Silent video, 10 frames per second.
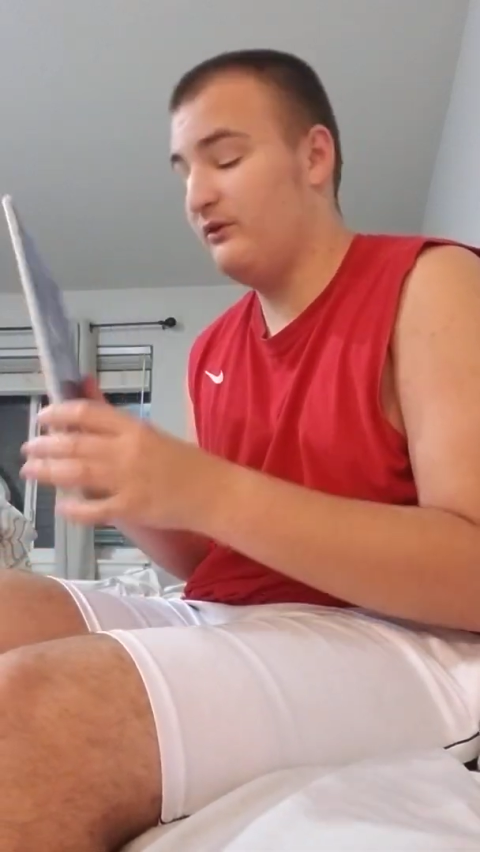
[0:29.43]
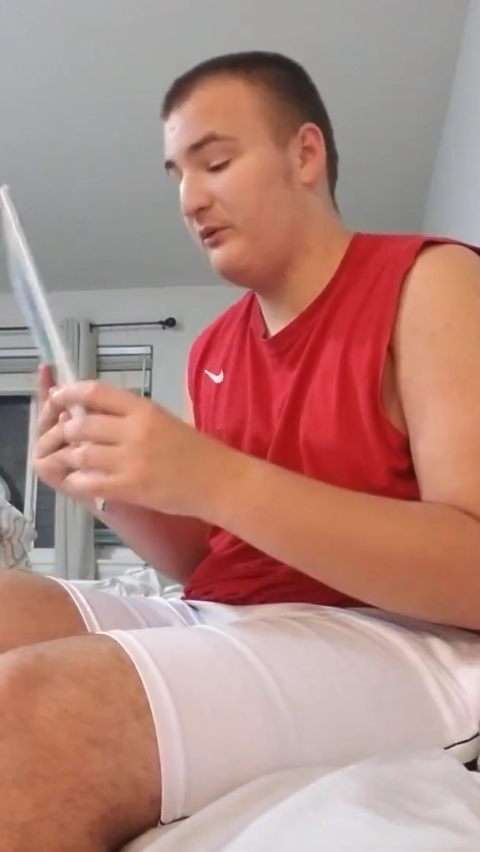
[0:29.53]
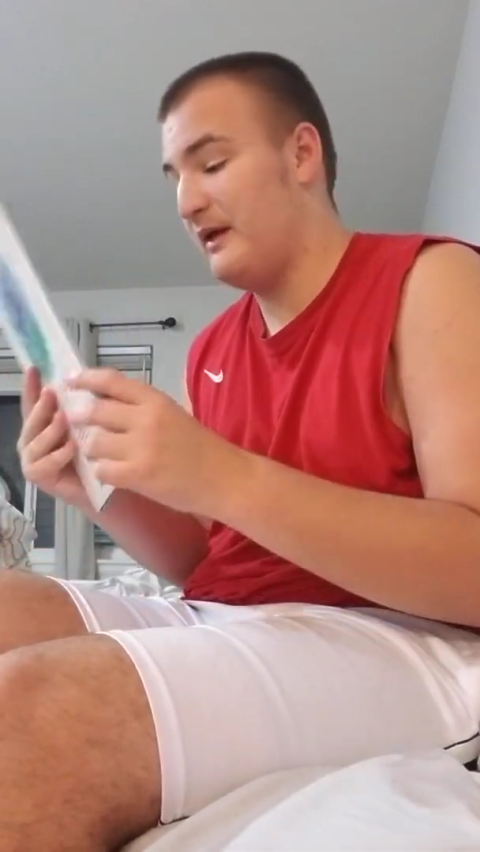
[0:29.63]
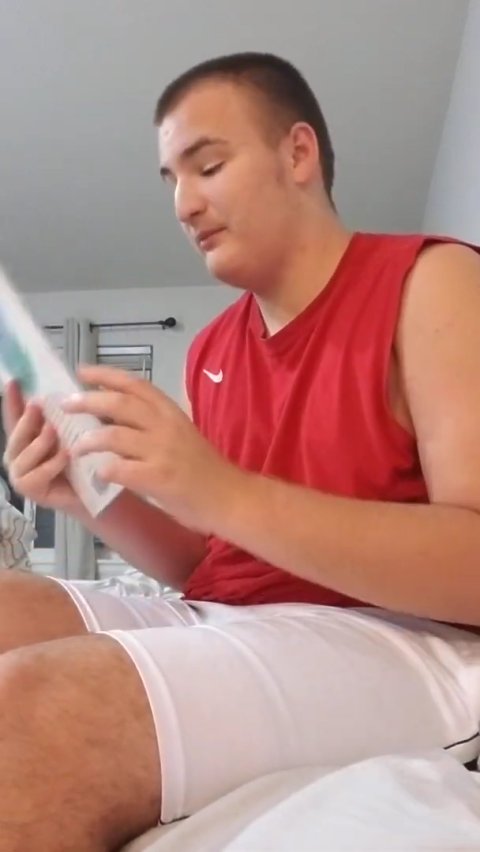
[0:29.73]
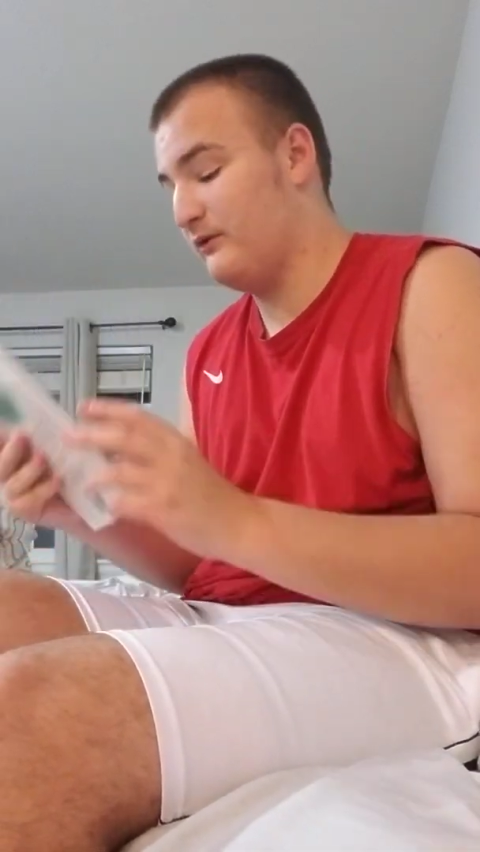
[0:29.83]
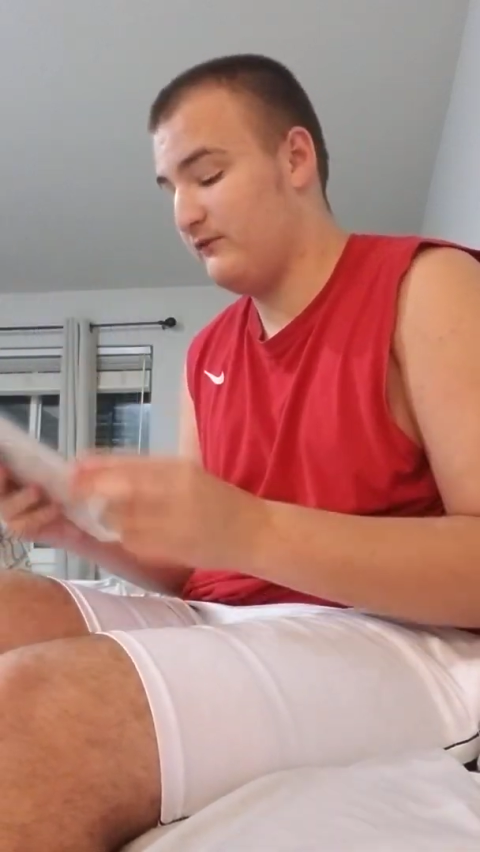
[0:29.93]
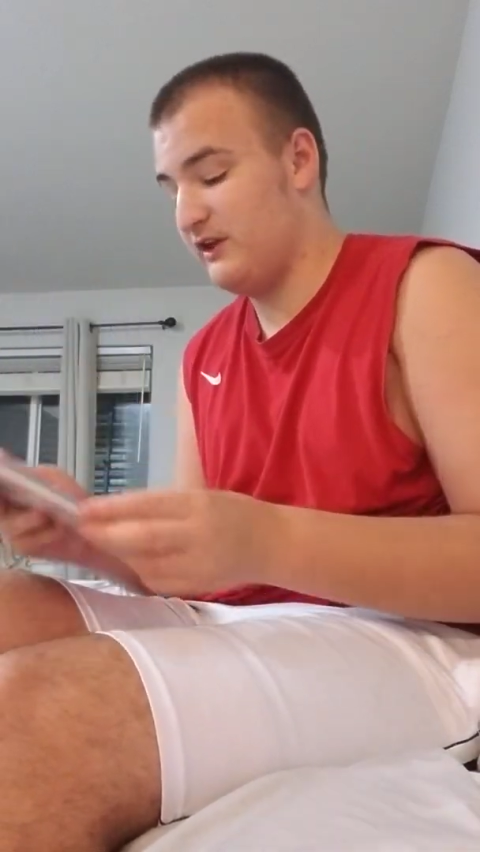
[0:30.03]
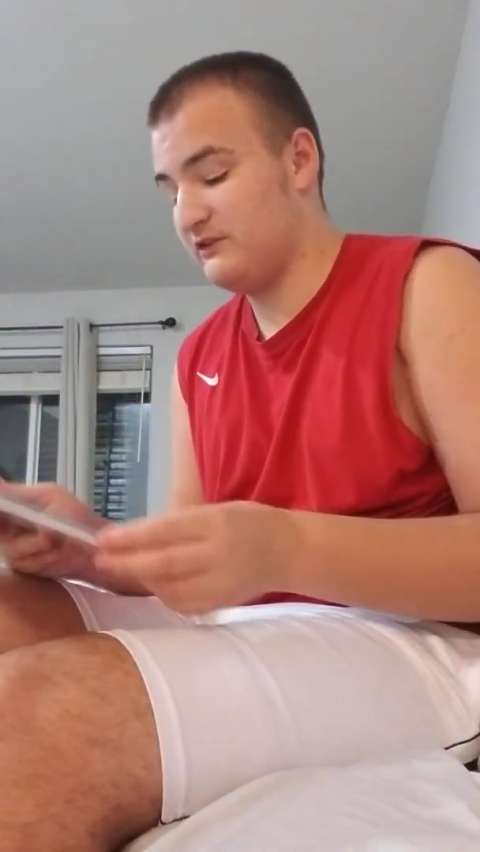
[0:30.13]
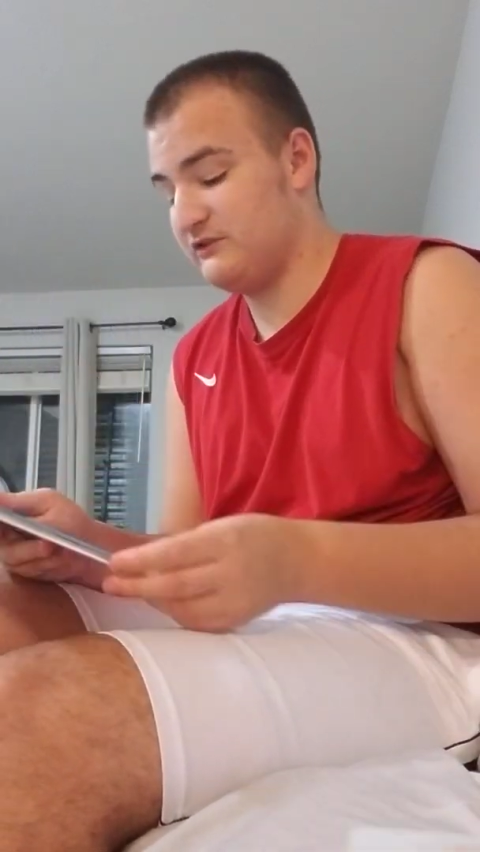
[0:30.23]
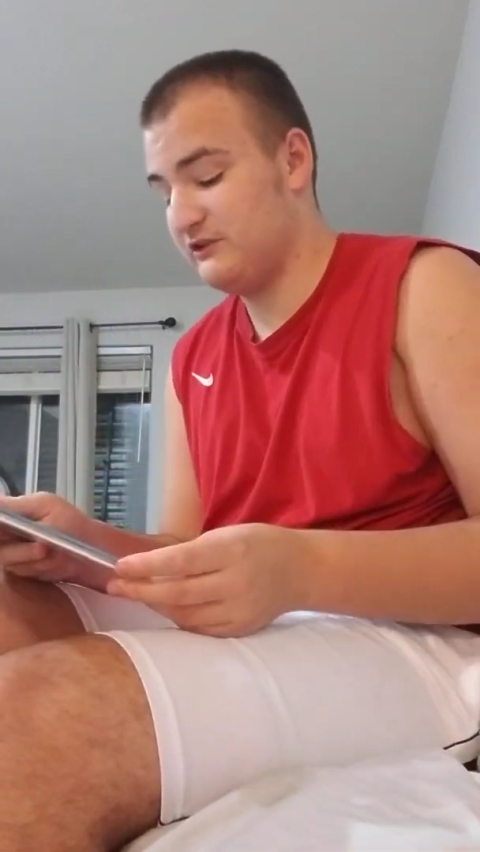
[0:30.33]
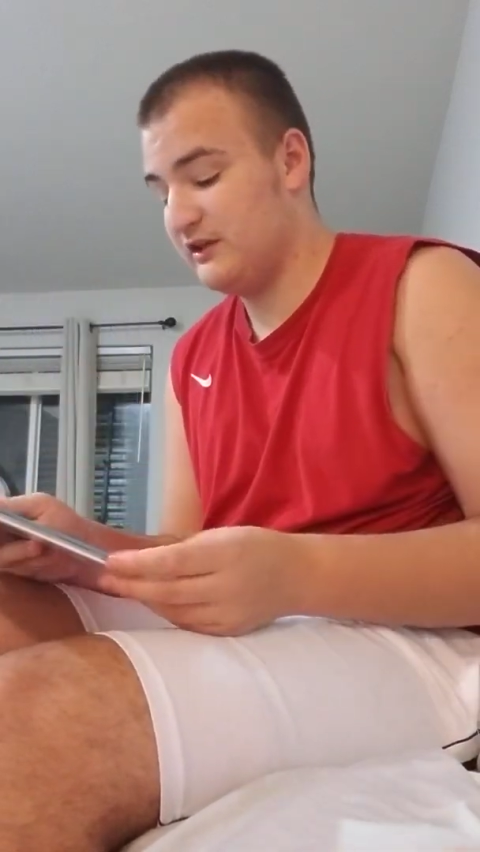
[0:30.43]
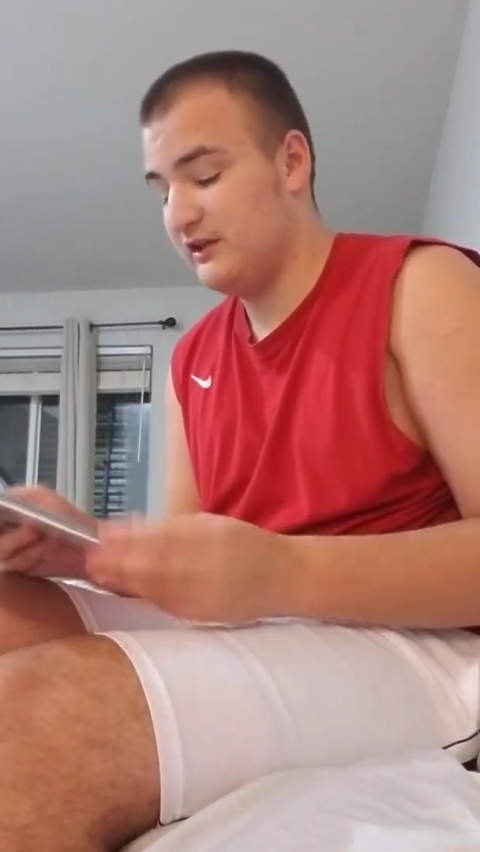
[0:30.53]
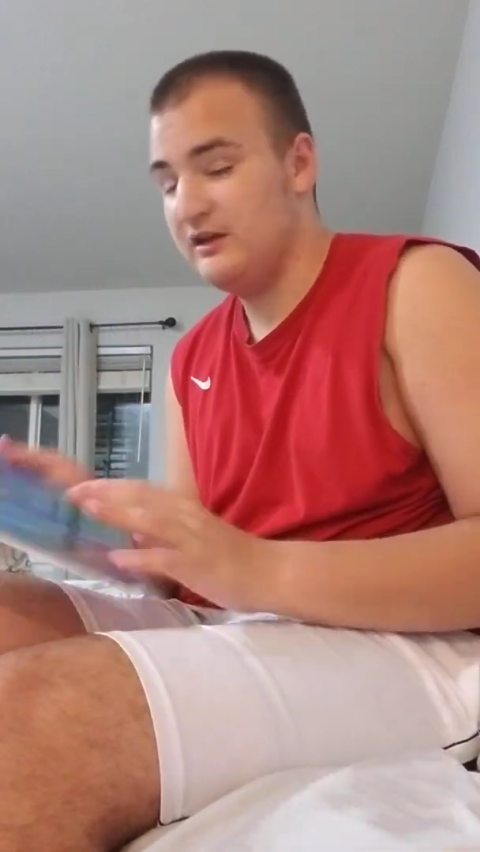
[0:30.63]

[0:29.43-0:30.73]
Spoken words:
The Rainbow Fish.